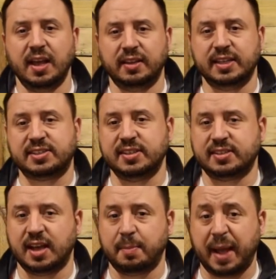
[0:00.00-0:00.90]
This is
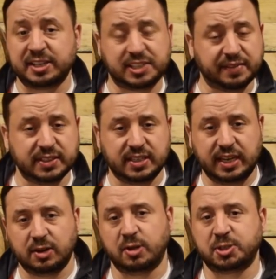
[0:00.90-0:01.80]
batch
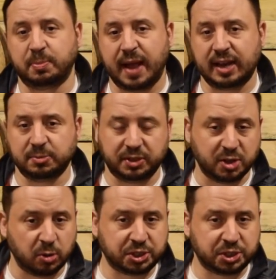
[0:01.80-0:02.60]
17, also bottled with no